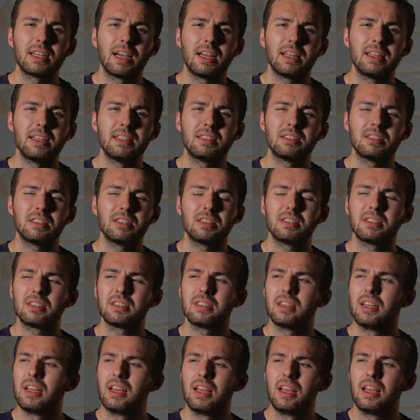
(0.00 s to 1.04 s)
It's
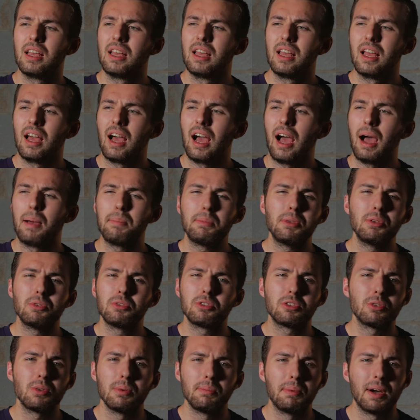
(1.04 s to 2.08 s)
just, I'm
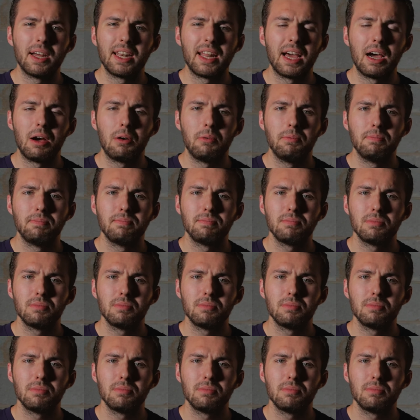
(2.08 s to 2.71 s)
used to it by now.